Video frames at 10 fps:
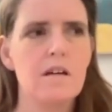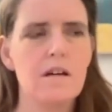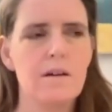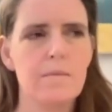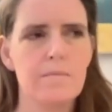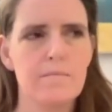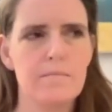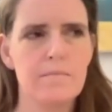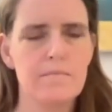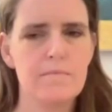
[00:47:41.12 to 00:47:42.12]

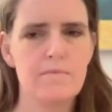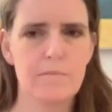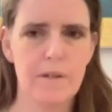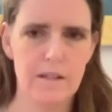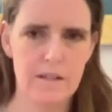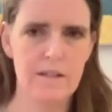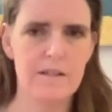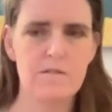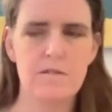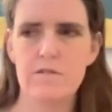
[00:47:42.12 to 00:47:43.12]
for my
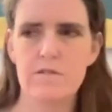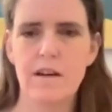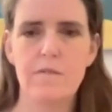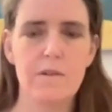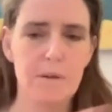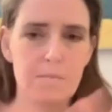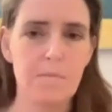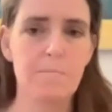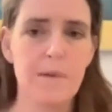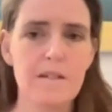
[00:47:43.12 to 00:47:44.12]
clients who I was doing that with. But in
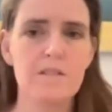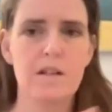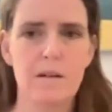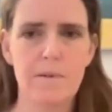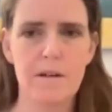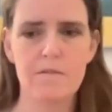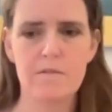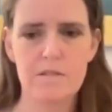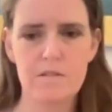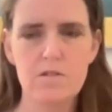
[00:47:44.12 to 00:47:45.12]
my main job, I
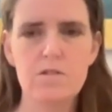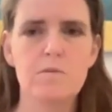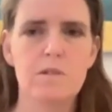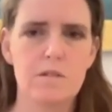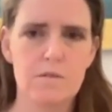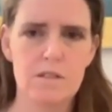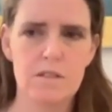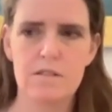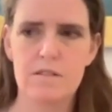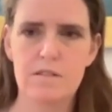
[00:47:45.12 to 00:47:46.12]
was a social worker, which
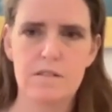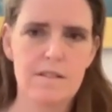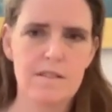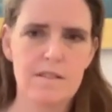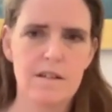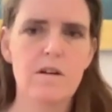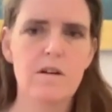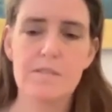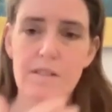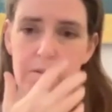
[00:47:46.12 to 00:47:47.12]
is, and a
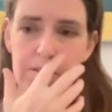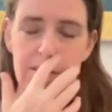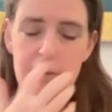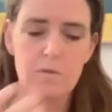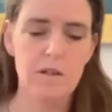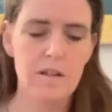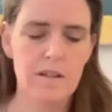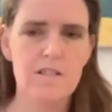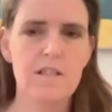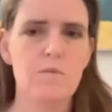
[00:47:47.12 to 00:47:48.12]
psychotherapist, and I was working
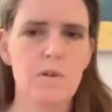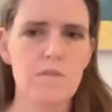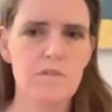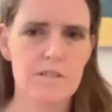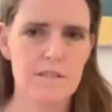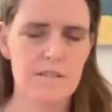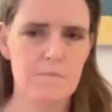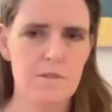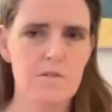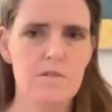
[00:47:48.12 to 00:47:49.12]
in the child welfare
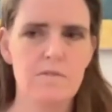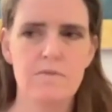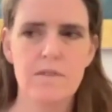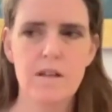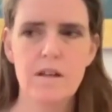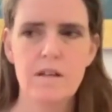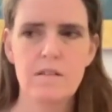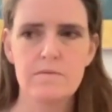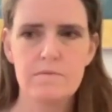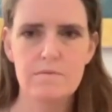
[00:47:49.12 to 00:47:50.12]
system. So it was
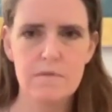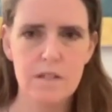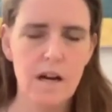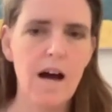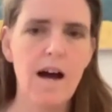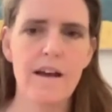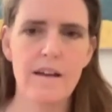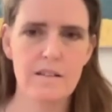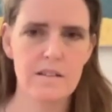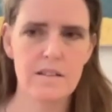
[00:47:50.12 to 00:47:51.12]

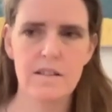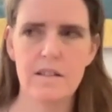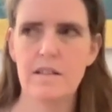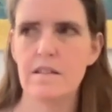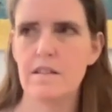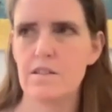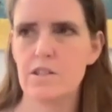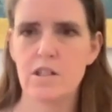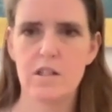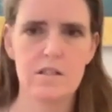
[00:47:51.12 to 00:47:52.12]
highly
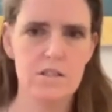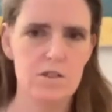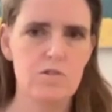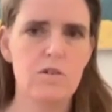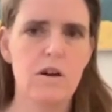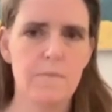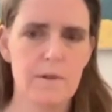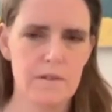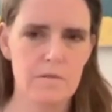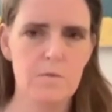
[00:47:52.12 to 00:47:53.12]
charged
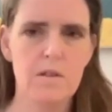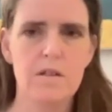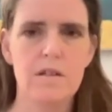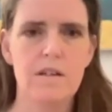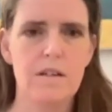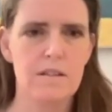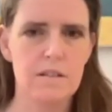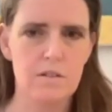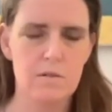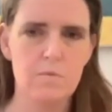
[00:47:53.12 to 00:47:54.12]
trauma work, and
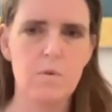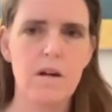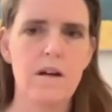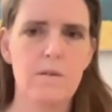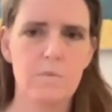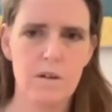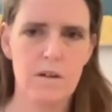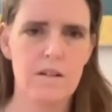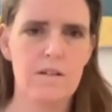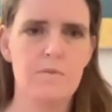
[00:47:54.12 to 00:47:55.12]

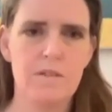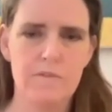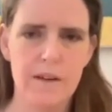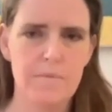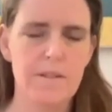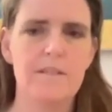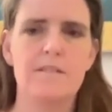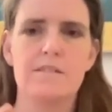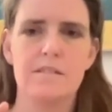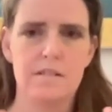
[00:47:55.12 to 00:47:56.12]
one-on-one with
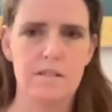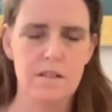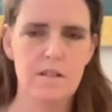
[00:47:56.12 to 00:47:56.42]
families, and